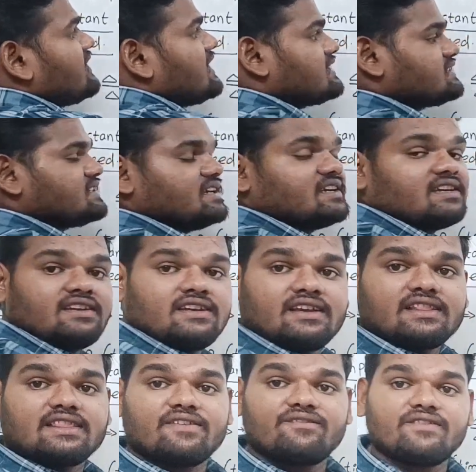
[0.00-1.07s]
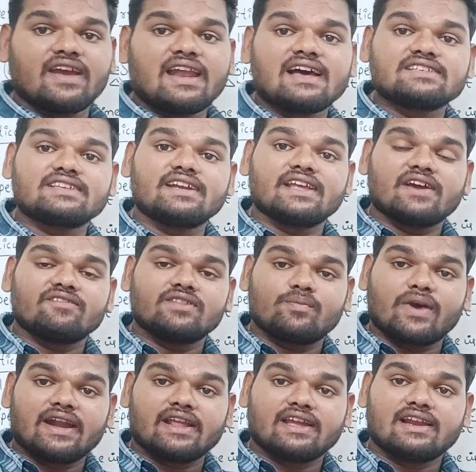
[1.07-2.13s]
velocity? The velocity of
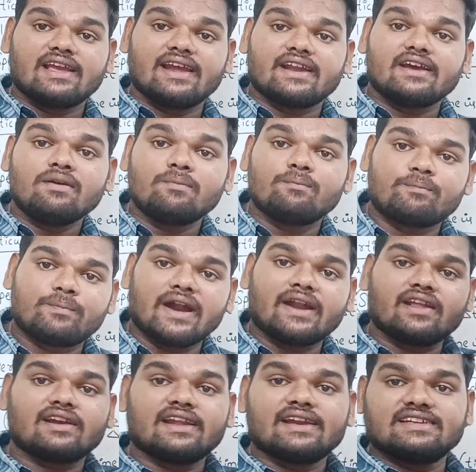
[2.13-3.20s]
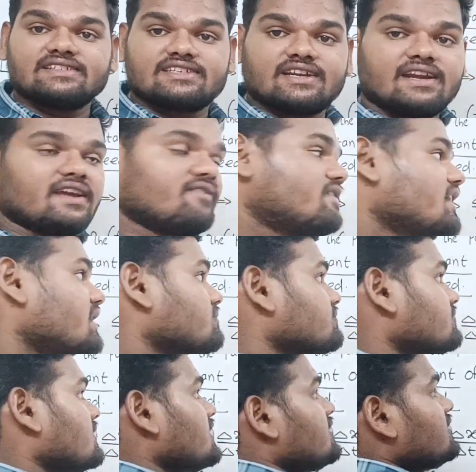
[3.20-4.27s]
the particle at a particular instant of
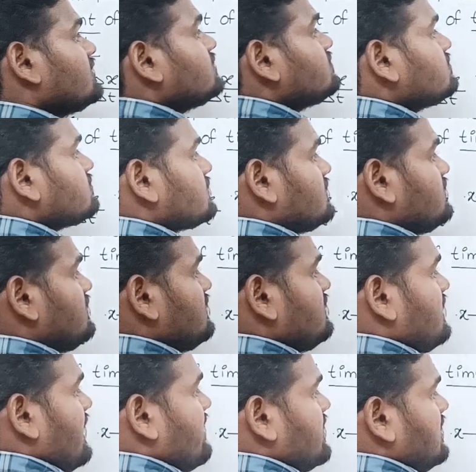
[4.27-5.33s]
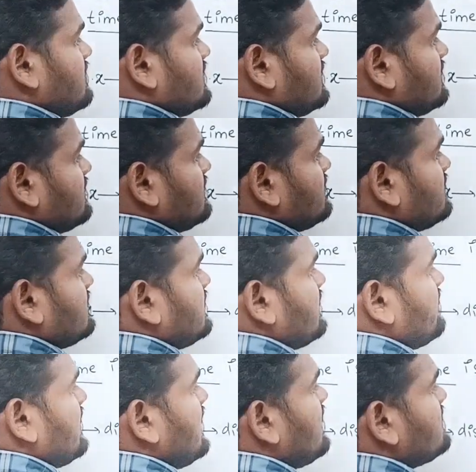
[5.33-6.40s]
time. Have a look.
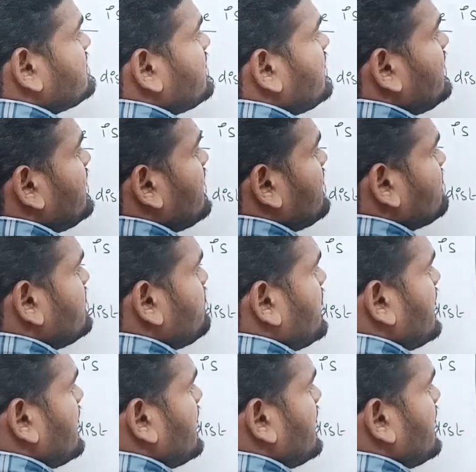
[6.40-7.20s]
The velocity of the